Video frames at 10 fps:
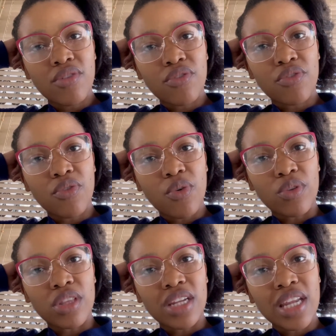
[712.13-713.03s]
for
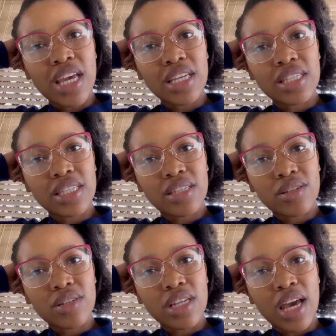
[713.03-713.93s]
the next
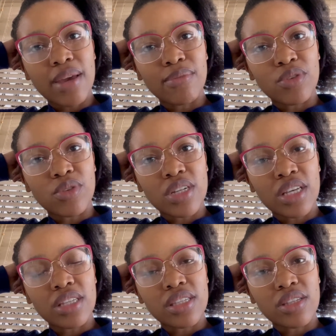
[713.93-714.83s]
time,
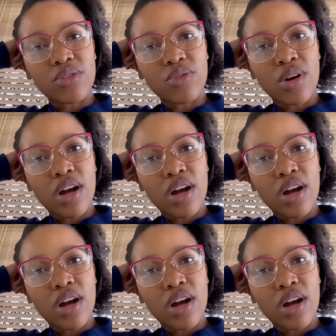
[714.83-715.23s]
Dioteng is indoor,